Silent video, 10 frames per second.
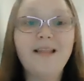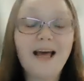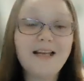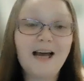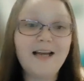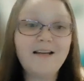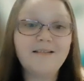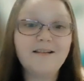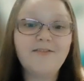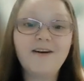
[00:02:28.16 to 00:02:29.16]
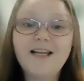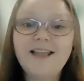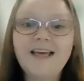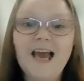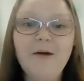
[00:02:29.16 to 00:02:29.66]
That night, a funny
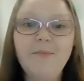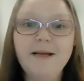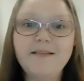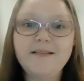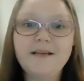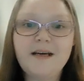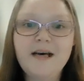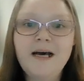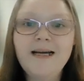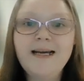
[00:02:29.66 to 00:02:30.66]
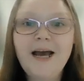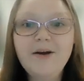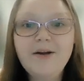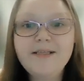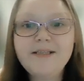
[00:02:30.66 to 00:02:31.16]
thing happened.
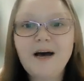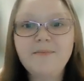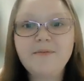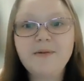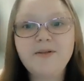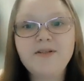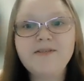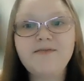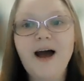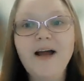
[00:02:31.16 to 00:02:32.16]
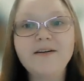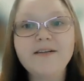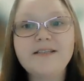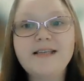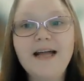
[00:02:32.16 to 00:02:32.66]
Coyote stopped and built his fire
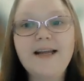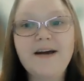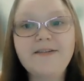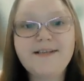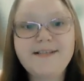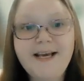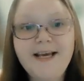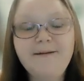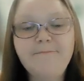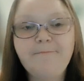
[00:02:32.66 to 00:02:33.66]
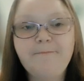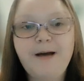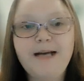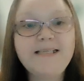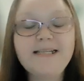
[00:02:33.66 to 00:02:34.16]
and sat down to sing,
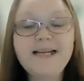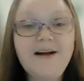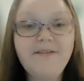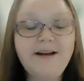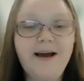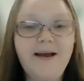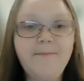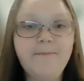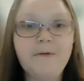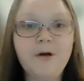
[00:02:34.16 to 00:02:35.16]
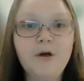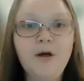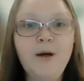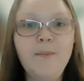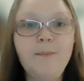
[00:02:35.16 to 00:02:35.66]
as he did every night.
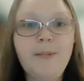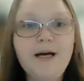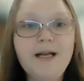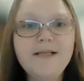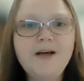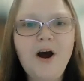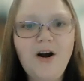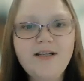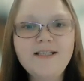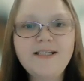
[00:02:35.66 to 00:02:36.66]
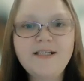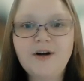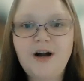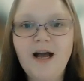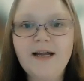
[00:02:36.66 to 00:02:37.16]
But as hard as he
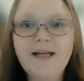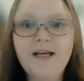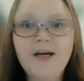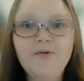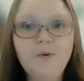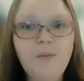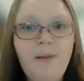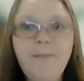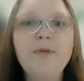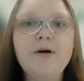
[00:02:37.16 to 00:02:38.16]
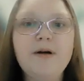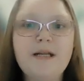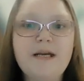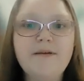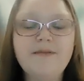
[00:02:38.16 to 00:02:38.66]
tried, he couldn't remember
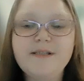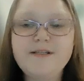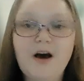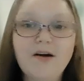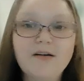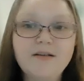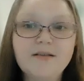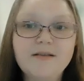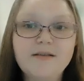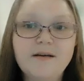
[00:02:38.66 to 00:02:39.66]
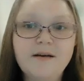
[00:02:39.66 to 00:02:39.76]
any of his songs.